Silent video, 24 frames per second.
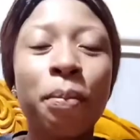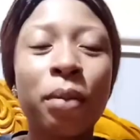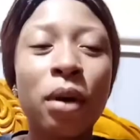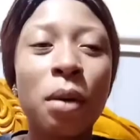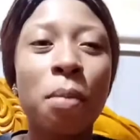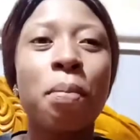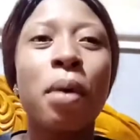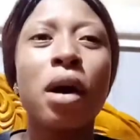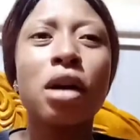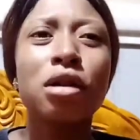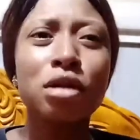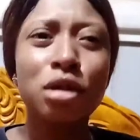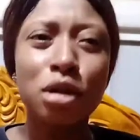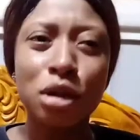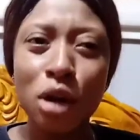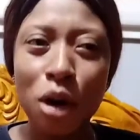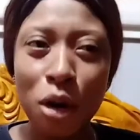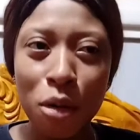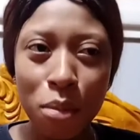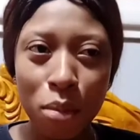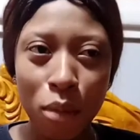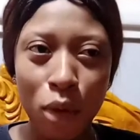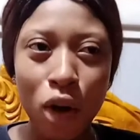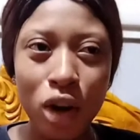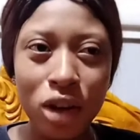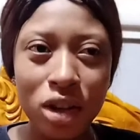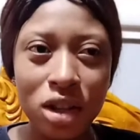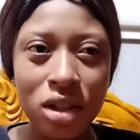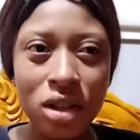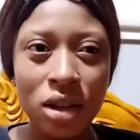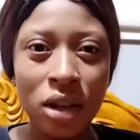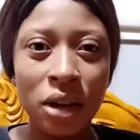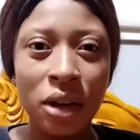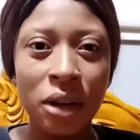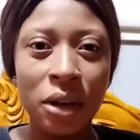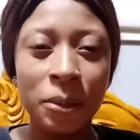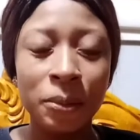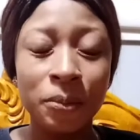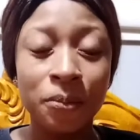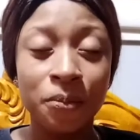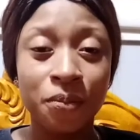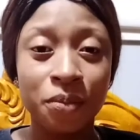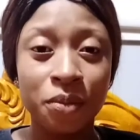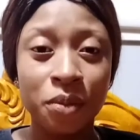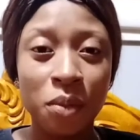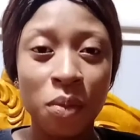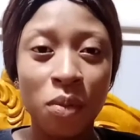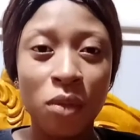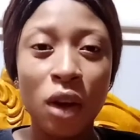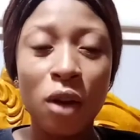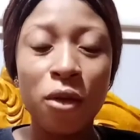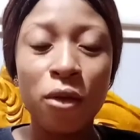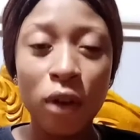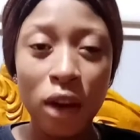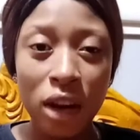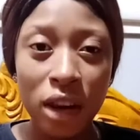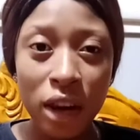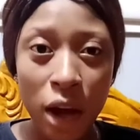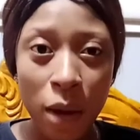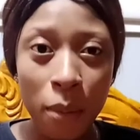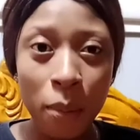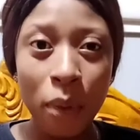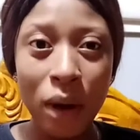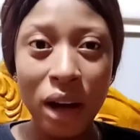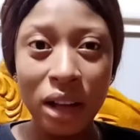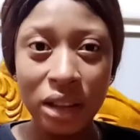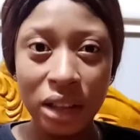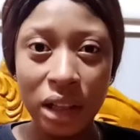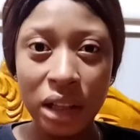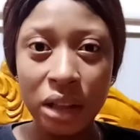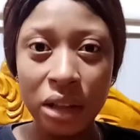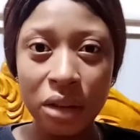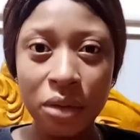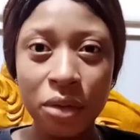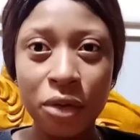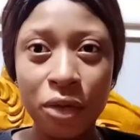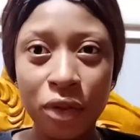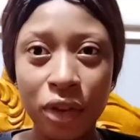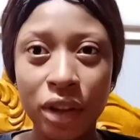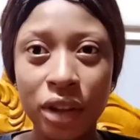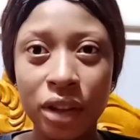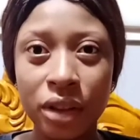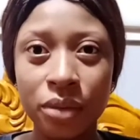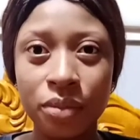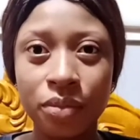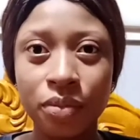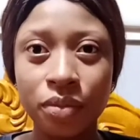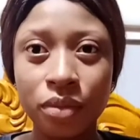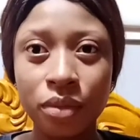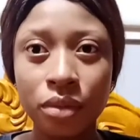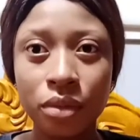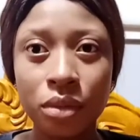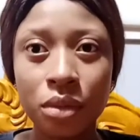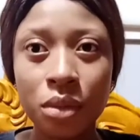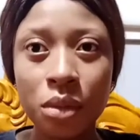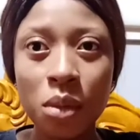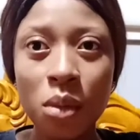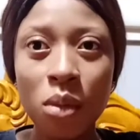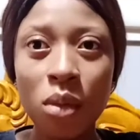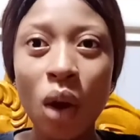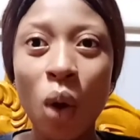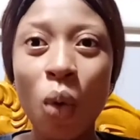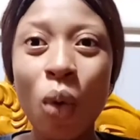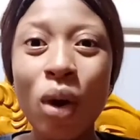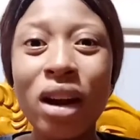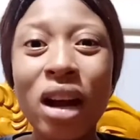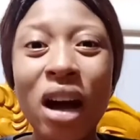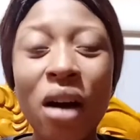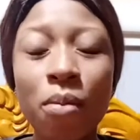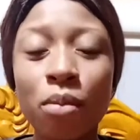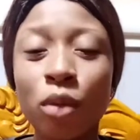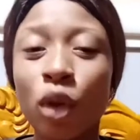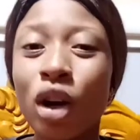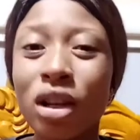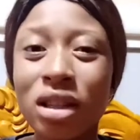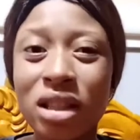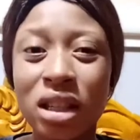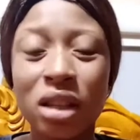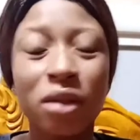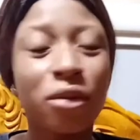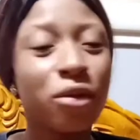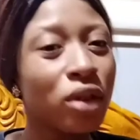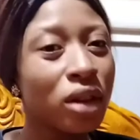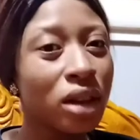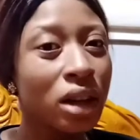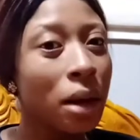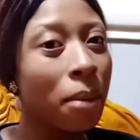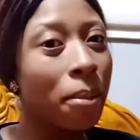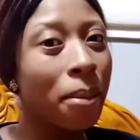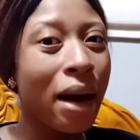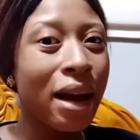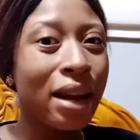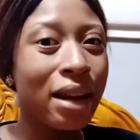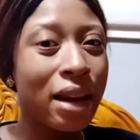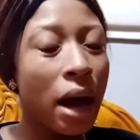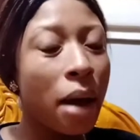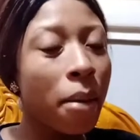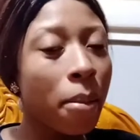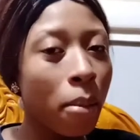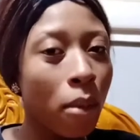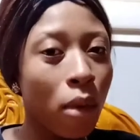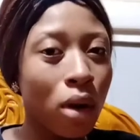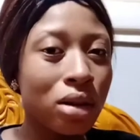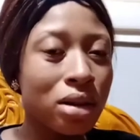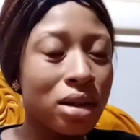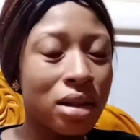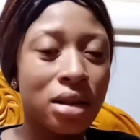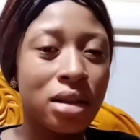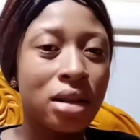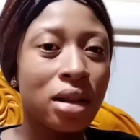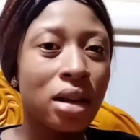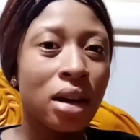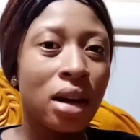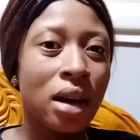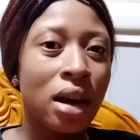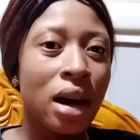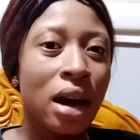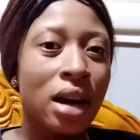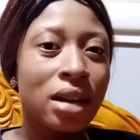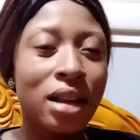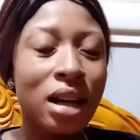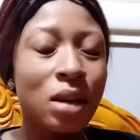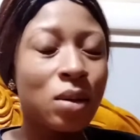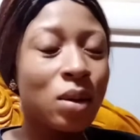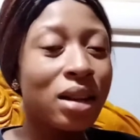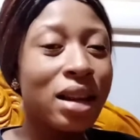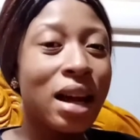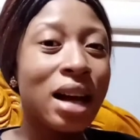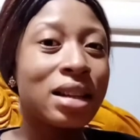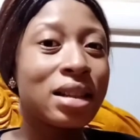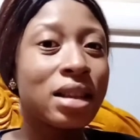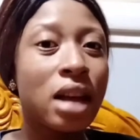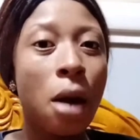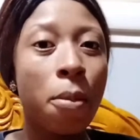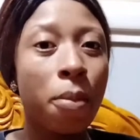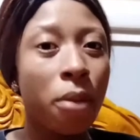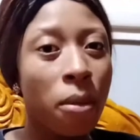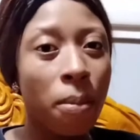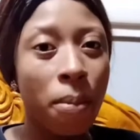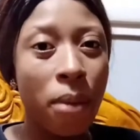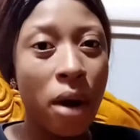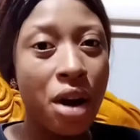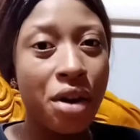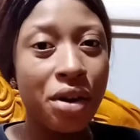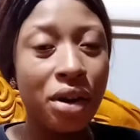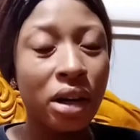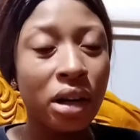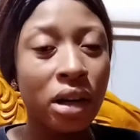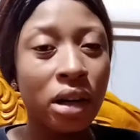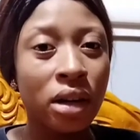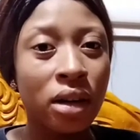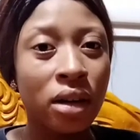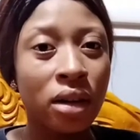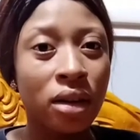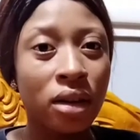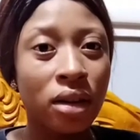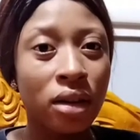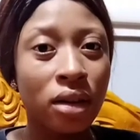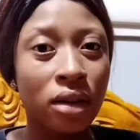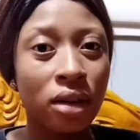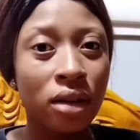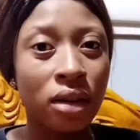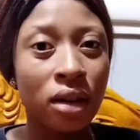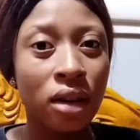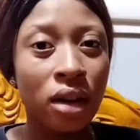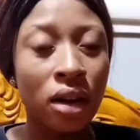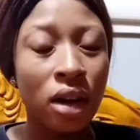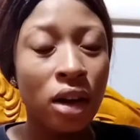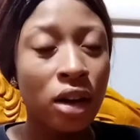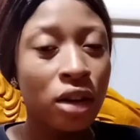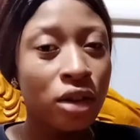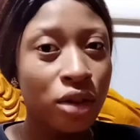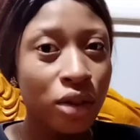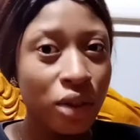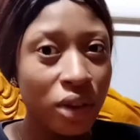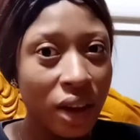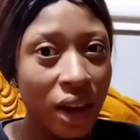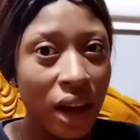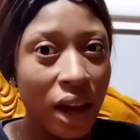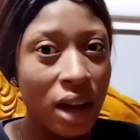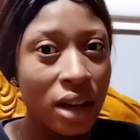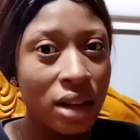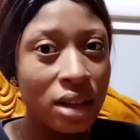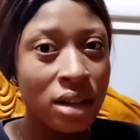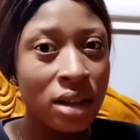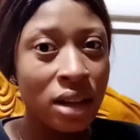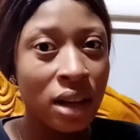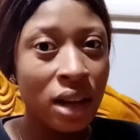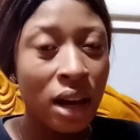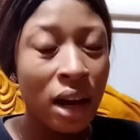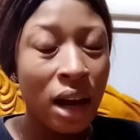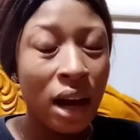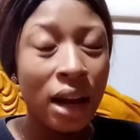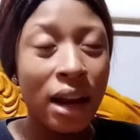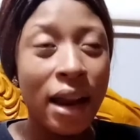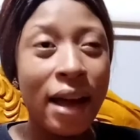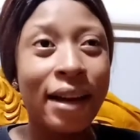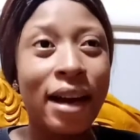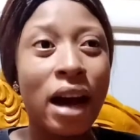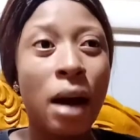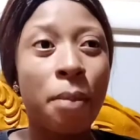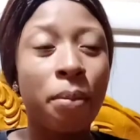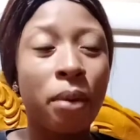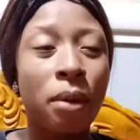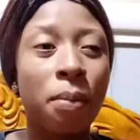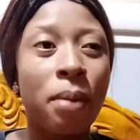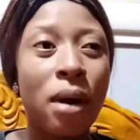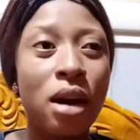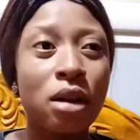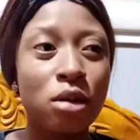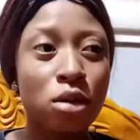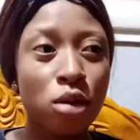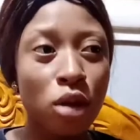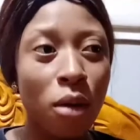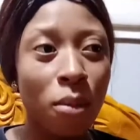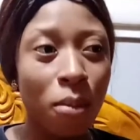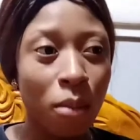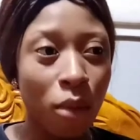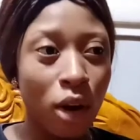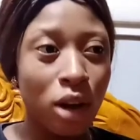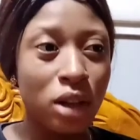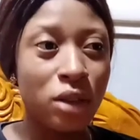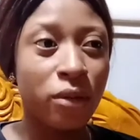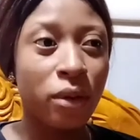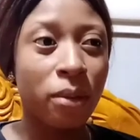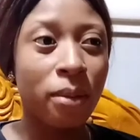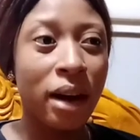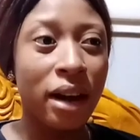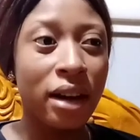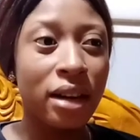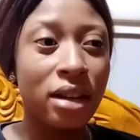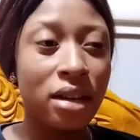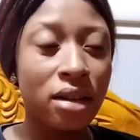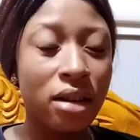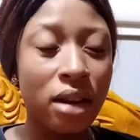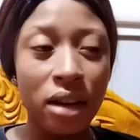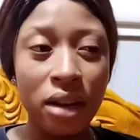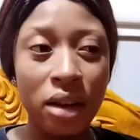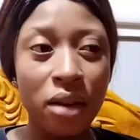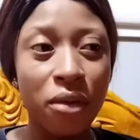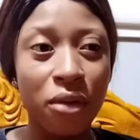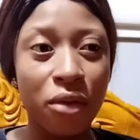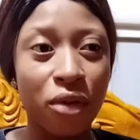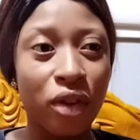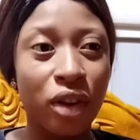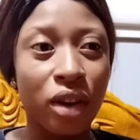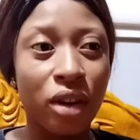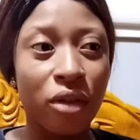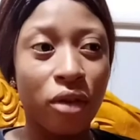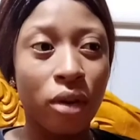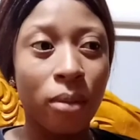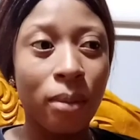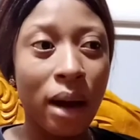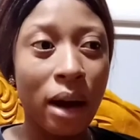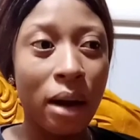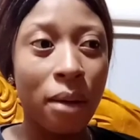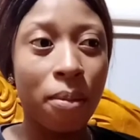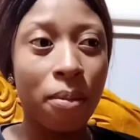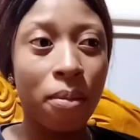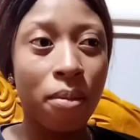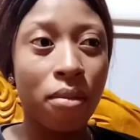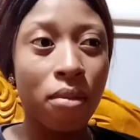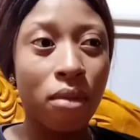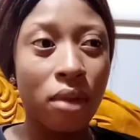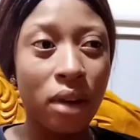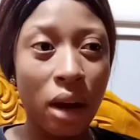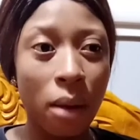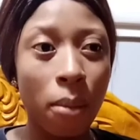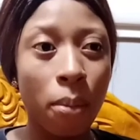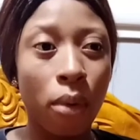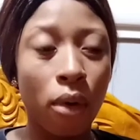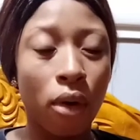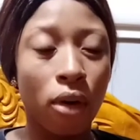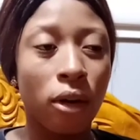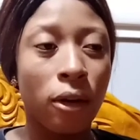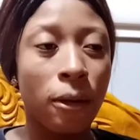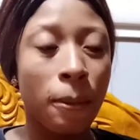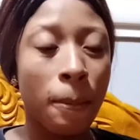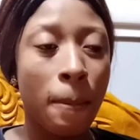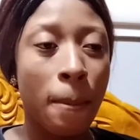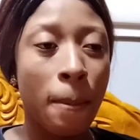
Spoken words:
prepare so much for labor and delivery when I'm not even in my 9 months. That's when I start preparing. Do you get? Like, I prepare so much for my delivery, for my labor,